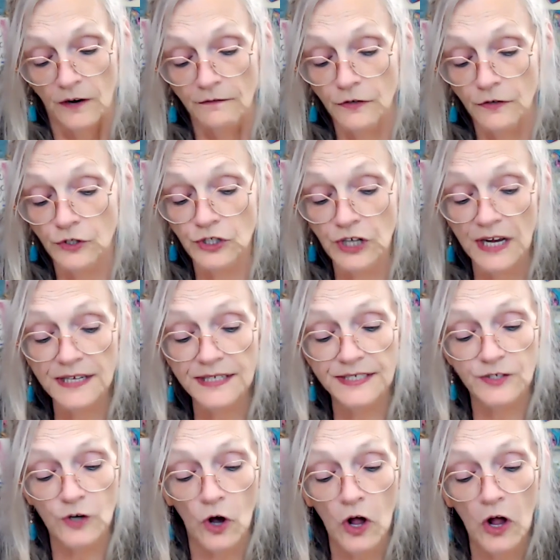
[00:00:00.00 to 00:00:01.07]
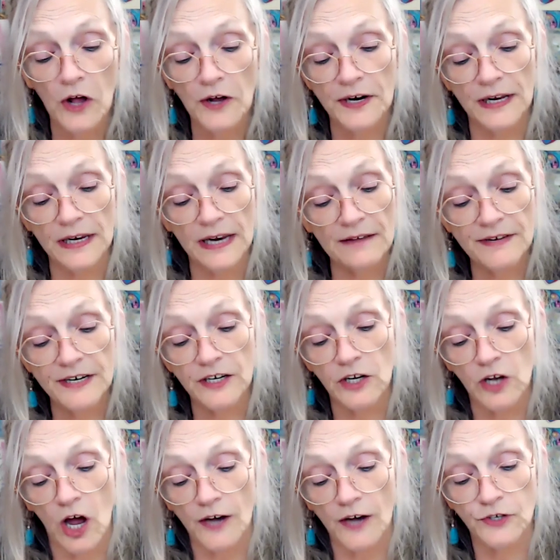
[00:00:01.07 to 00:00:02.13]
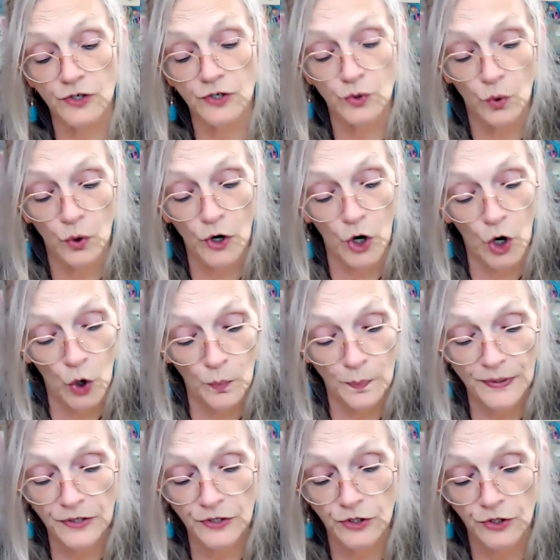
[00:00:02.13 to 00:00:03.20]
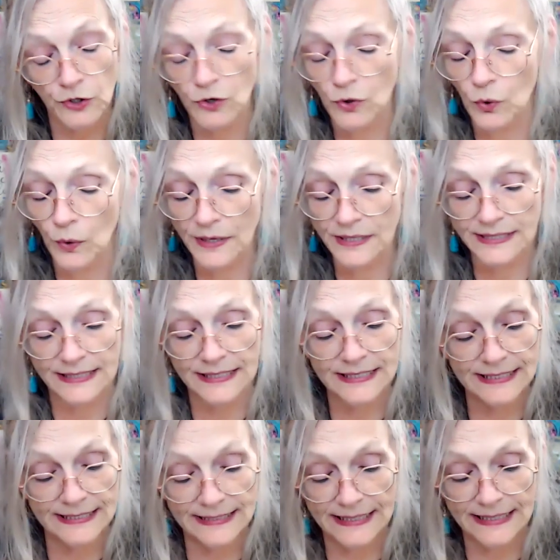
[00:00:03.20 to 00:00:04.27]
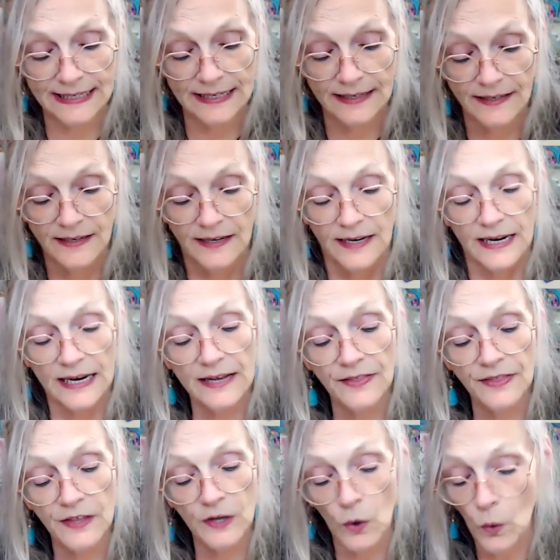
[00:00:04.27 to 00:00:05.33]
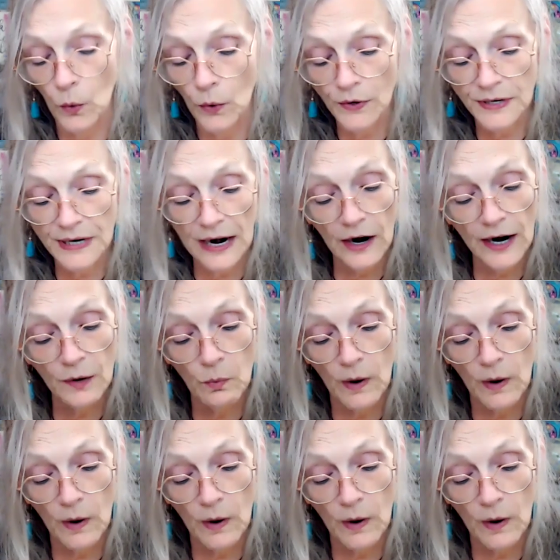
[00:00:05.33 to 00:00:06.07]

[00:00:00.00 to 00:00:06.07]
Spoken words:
For just on 11 o'clock, the door opened noiselessly in the ordinary